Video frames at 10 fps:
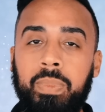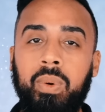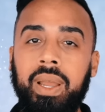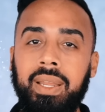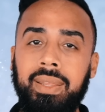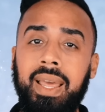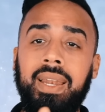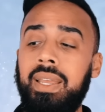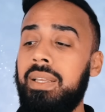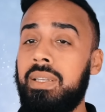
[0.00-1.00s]
point
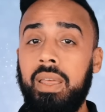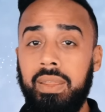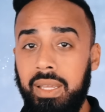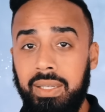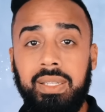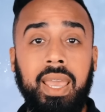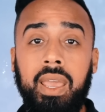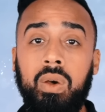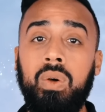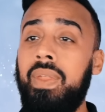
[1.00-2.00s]
than is the
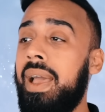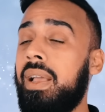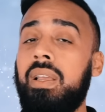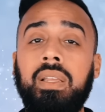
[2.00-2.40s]
scale that